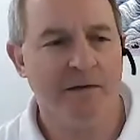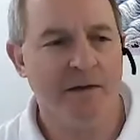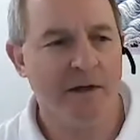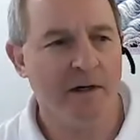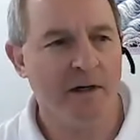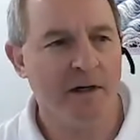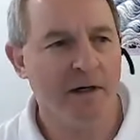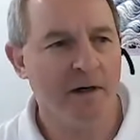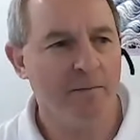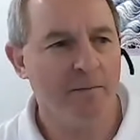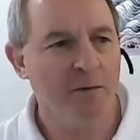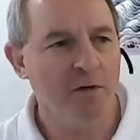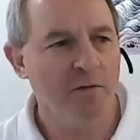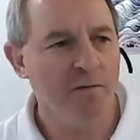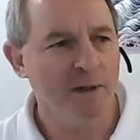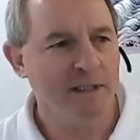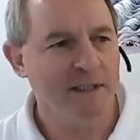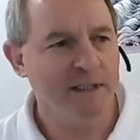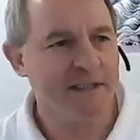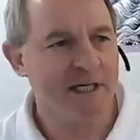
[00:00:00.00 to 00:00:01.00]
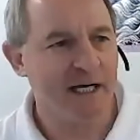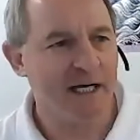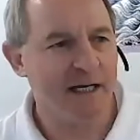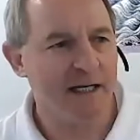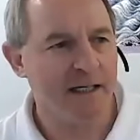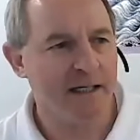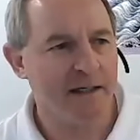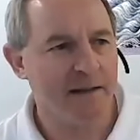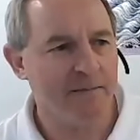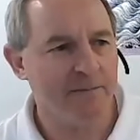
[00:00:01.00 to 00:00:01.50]
the movements
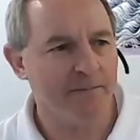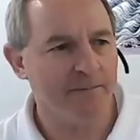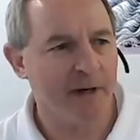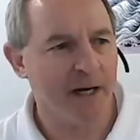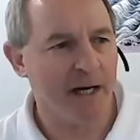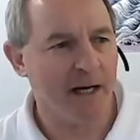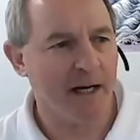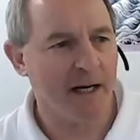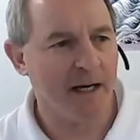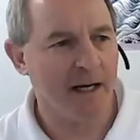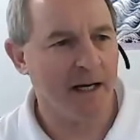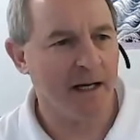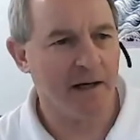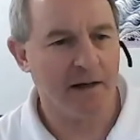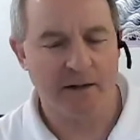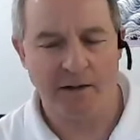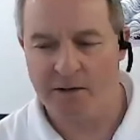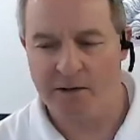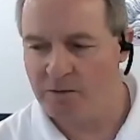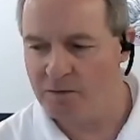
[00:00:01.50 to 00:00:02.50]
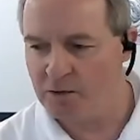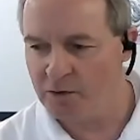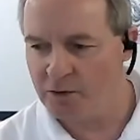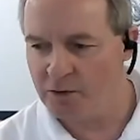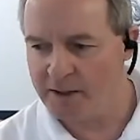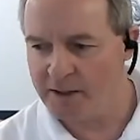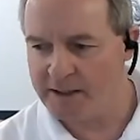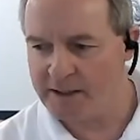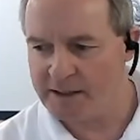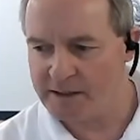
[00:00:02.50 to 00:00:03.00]
that uh, you
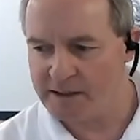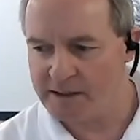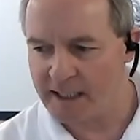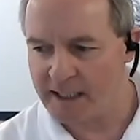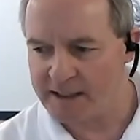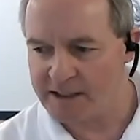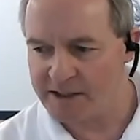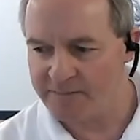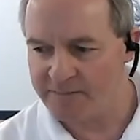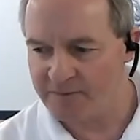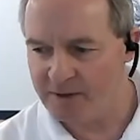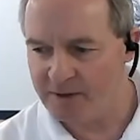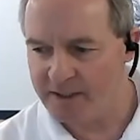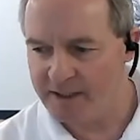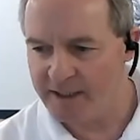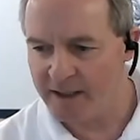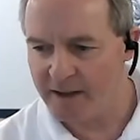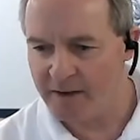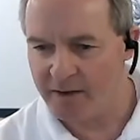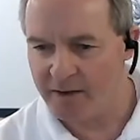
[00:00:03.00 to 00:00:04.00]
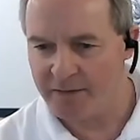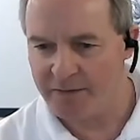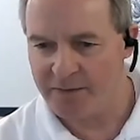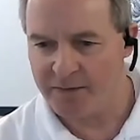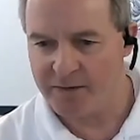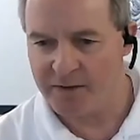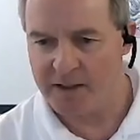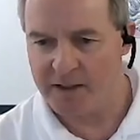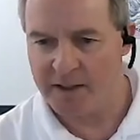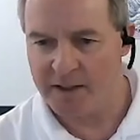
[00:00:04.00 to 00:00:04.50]
learn in Tai Chi for Knee Health
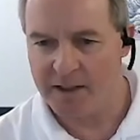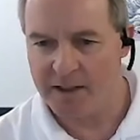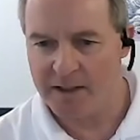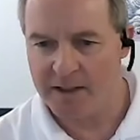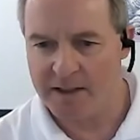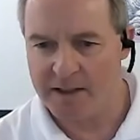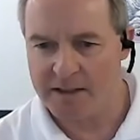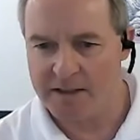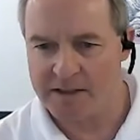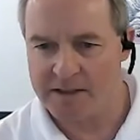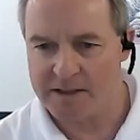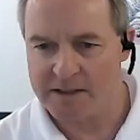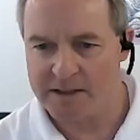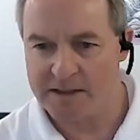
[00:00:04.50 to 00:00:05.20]
is